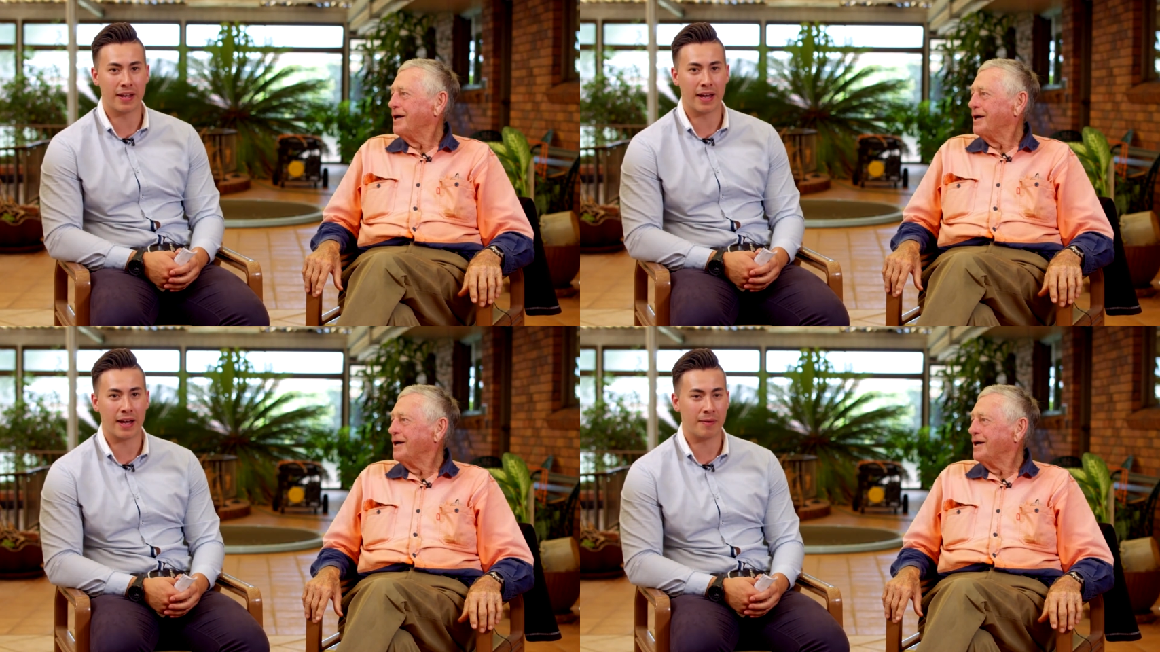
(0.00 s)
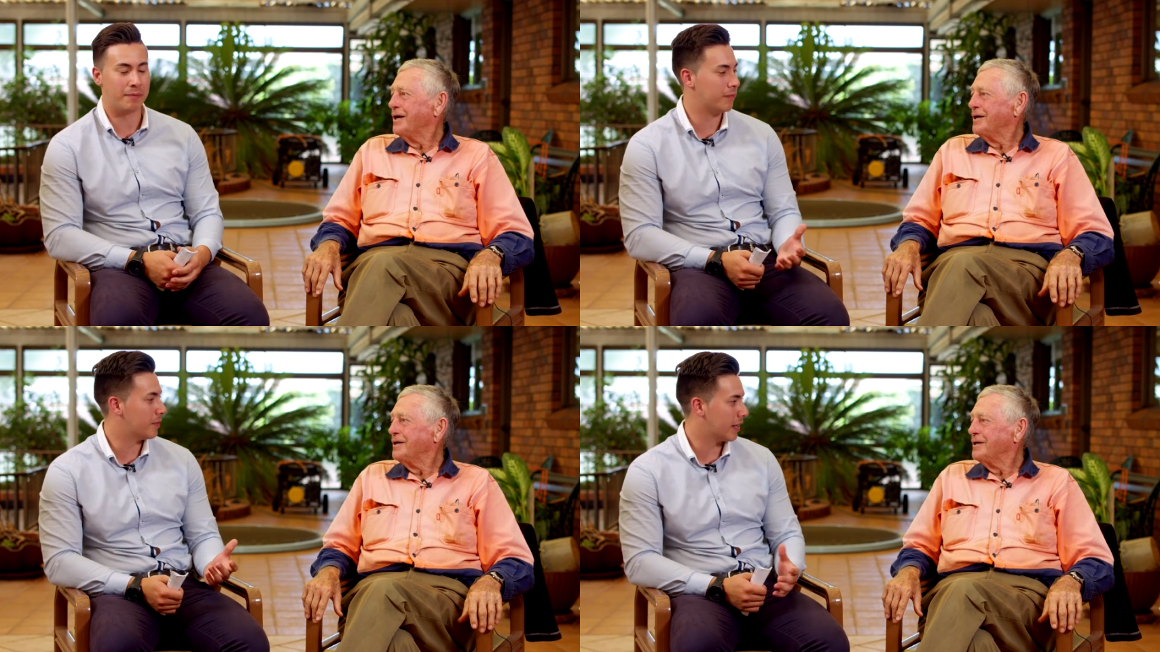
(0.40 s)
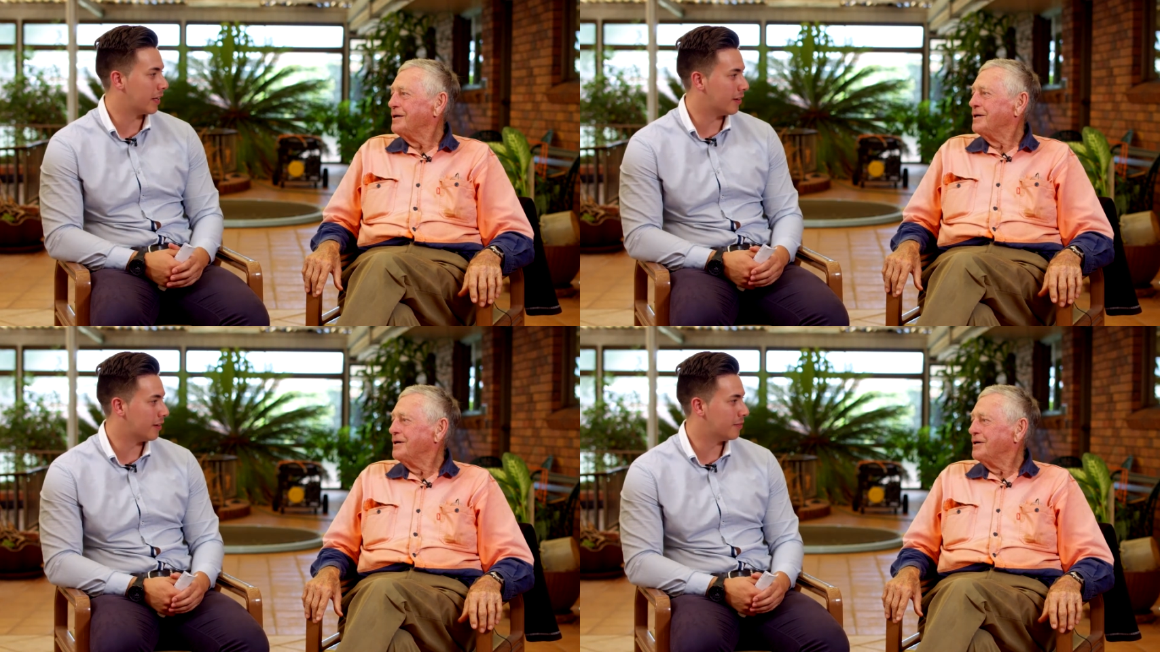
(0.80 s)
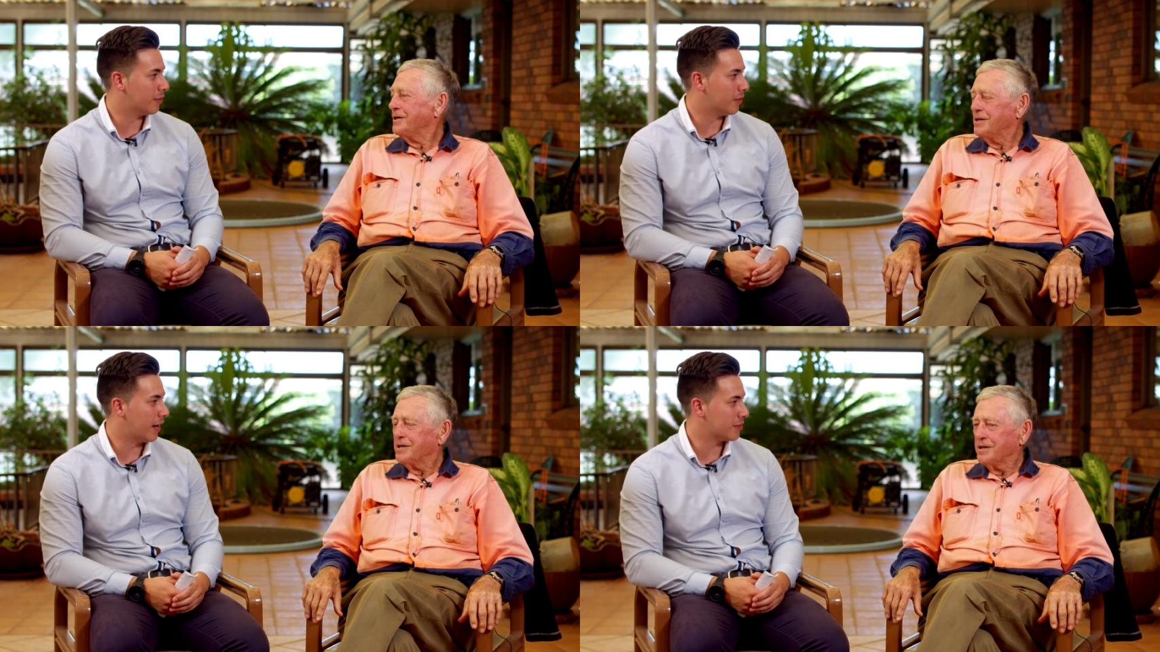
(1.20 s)
Speaker 1: Um, thank you
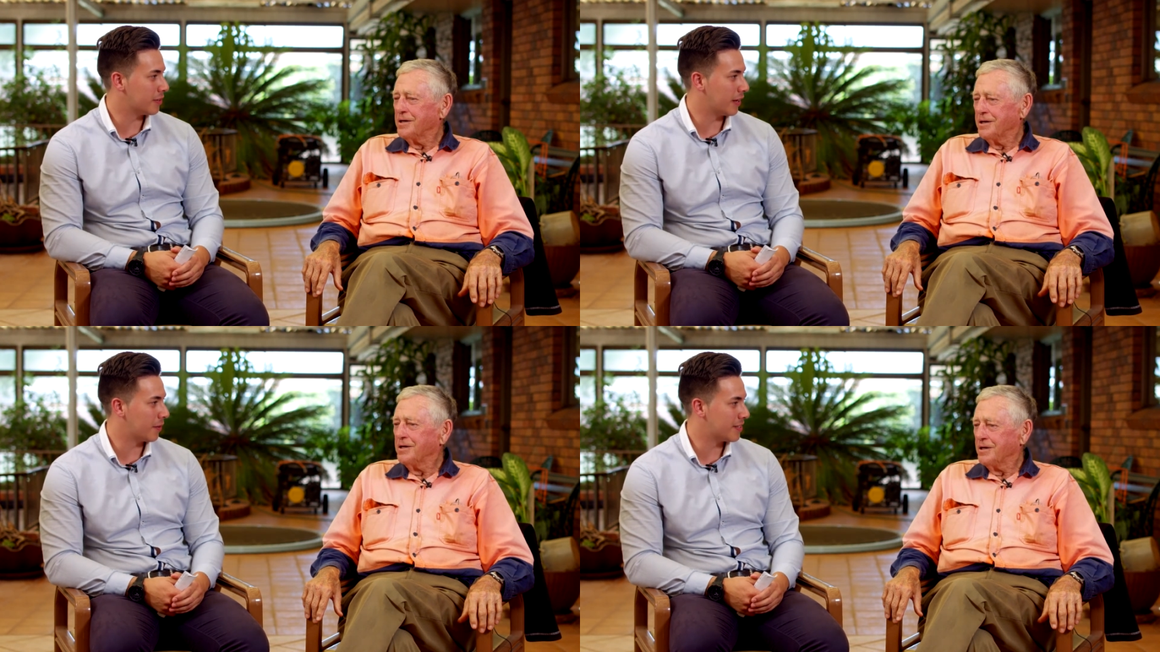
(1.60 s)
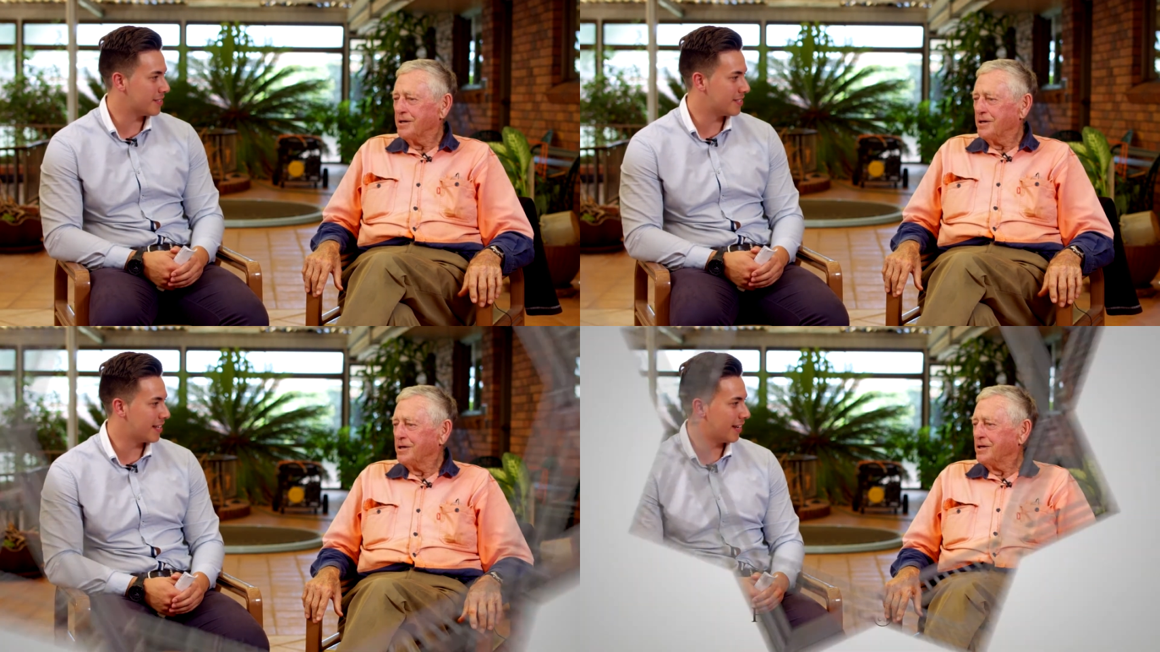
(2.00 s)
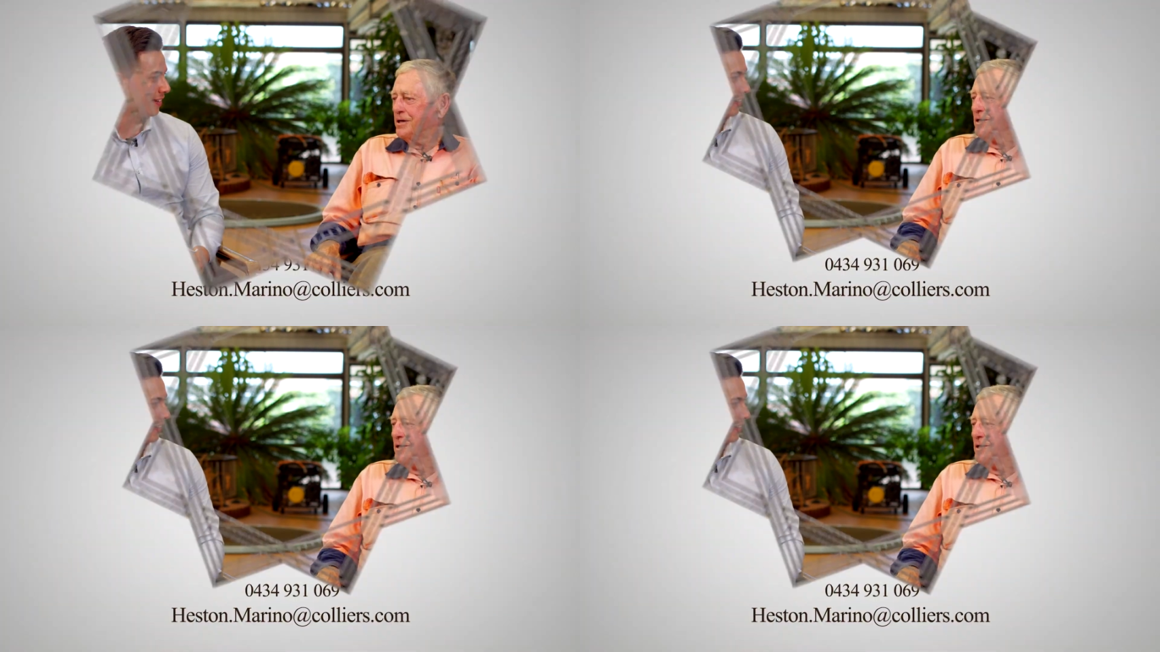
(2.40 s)
for answering our questions today.